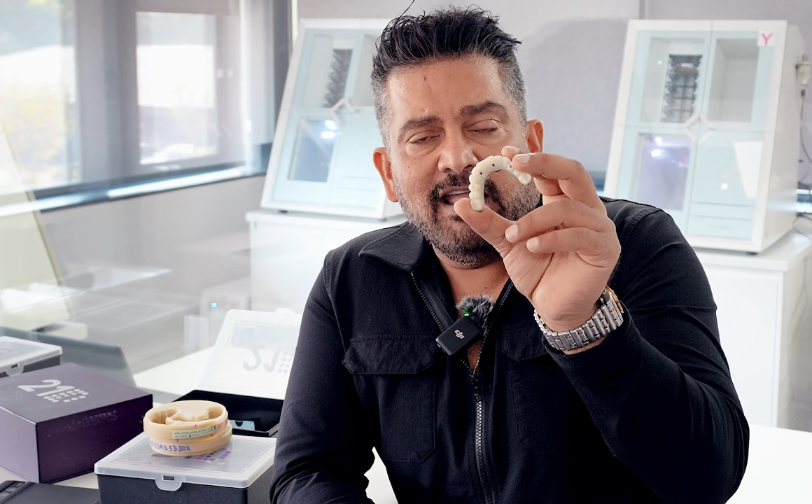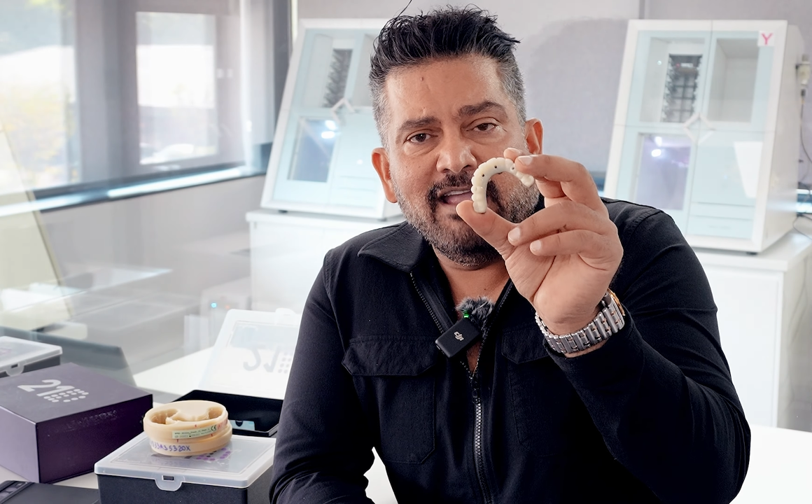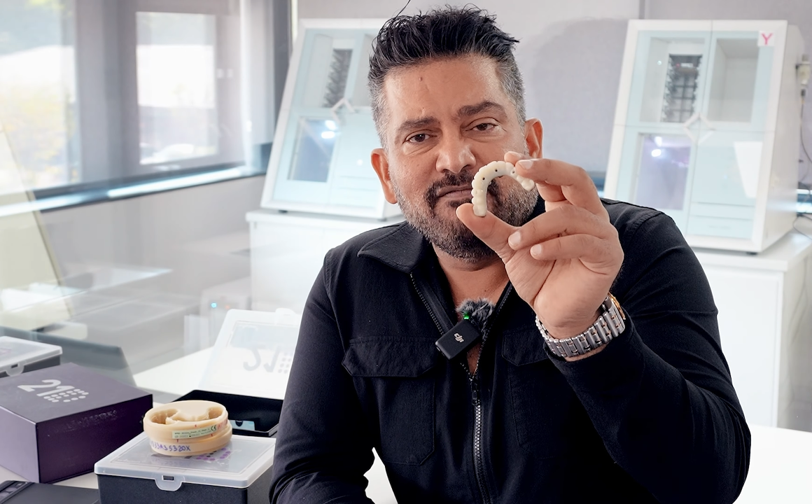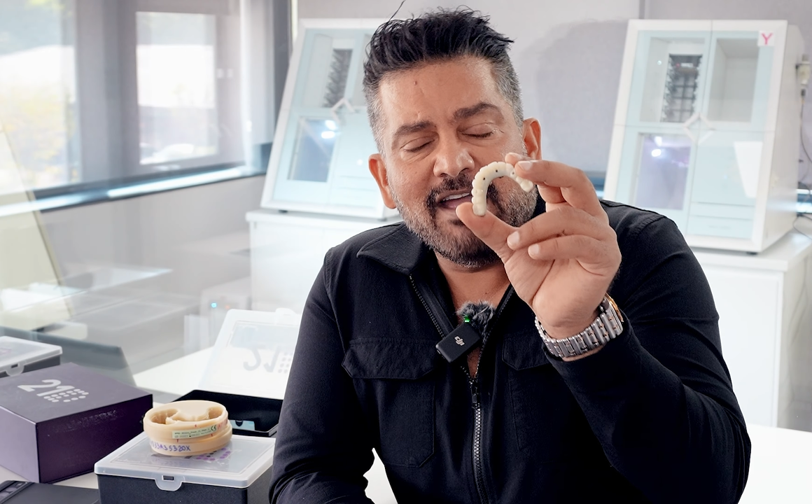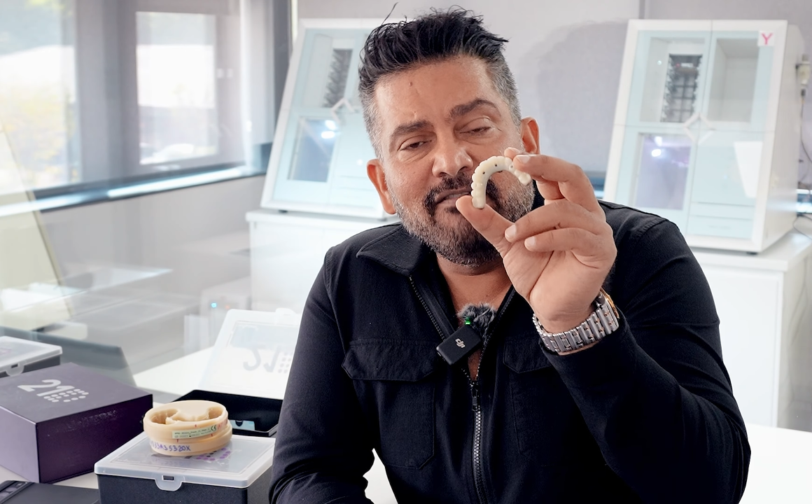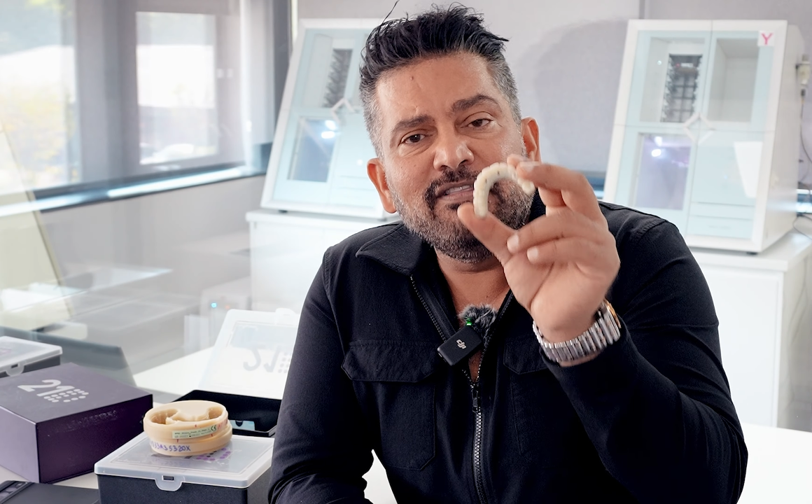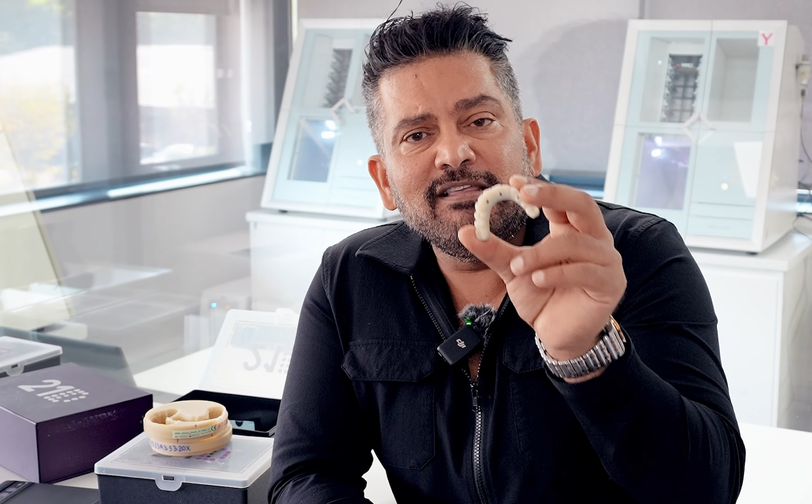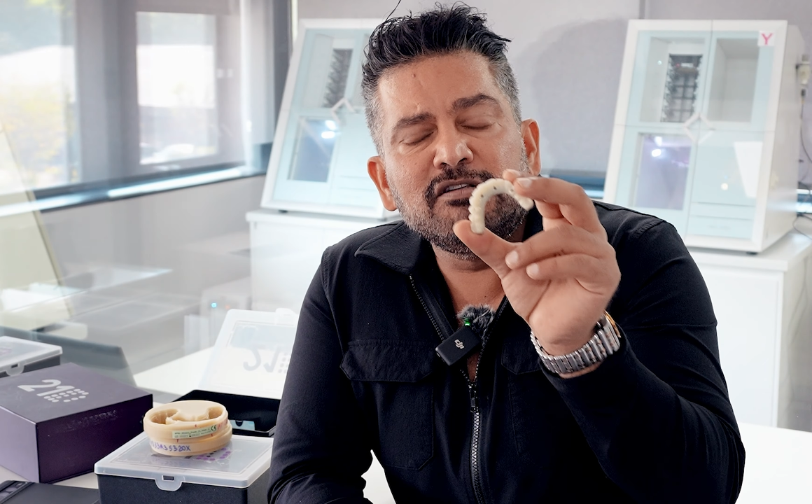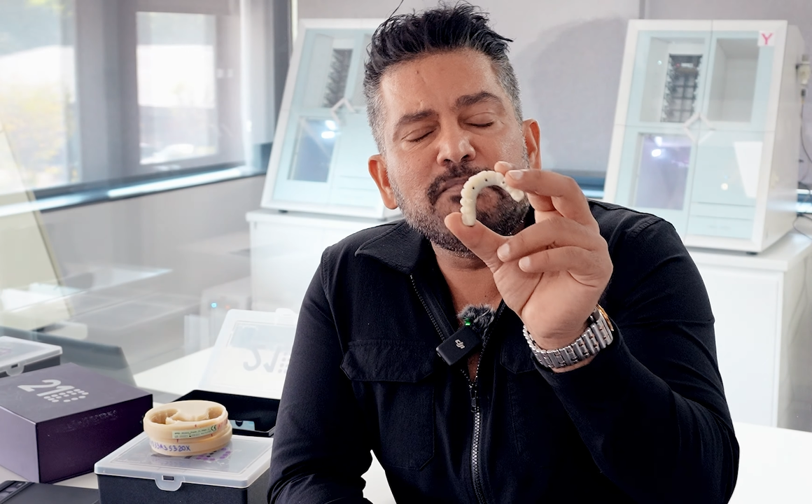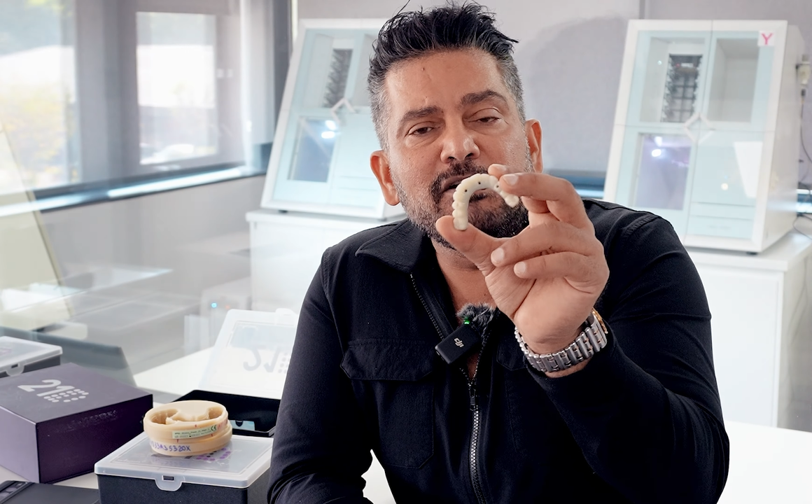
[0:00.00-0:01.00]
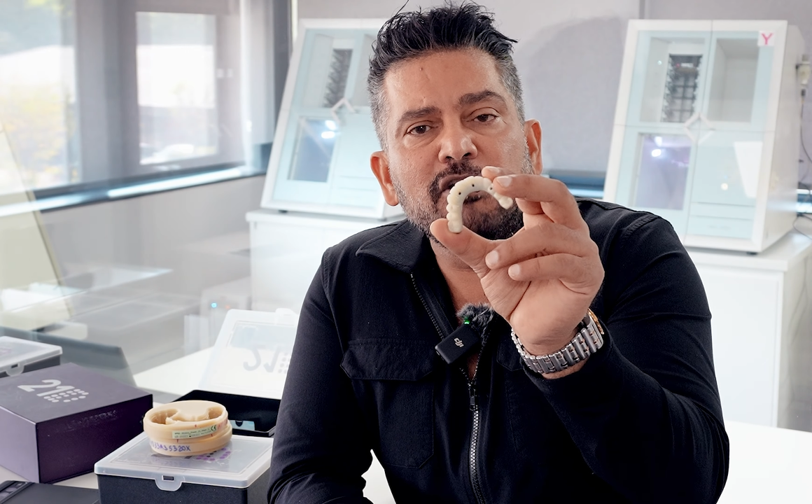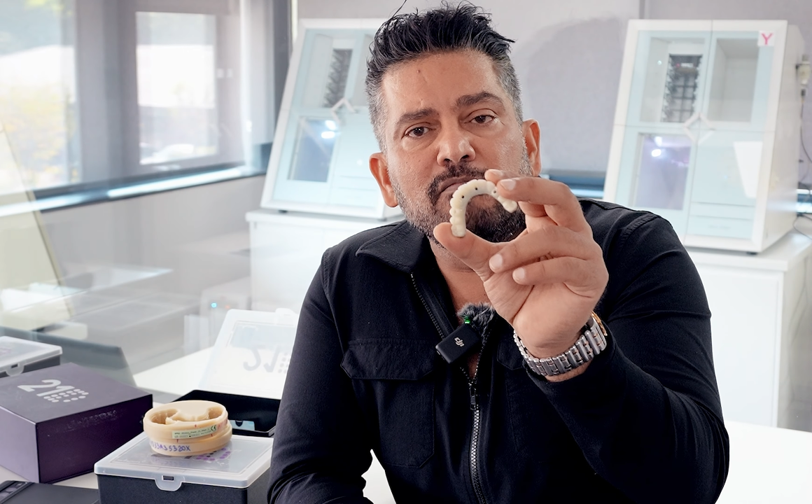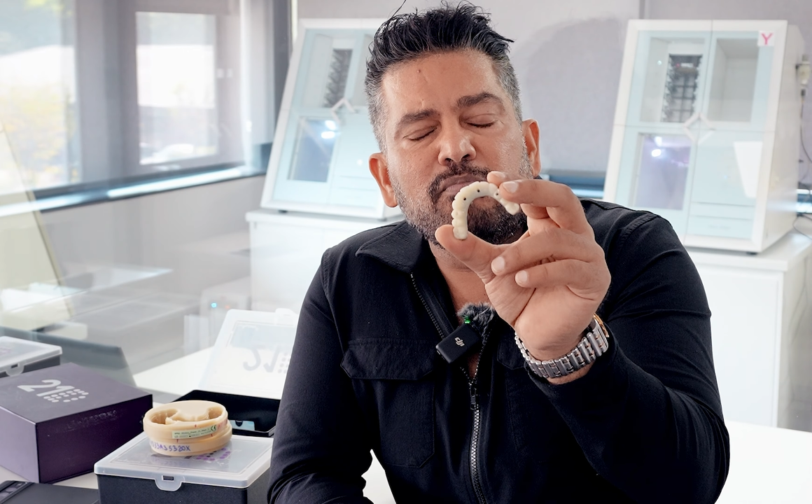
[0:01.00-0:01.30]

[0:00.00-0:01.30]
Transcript: If everything's been done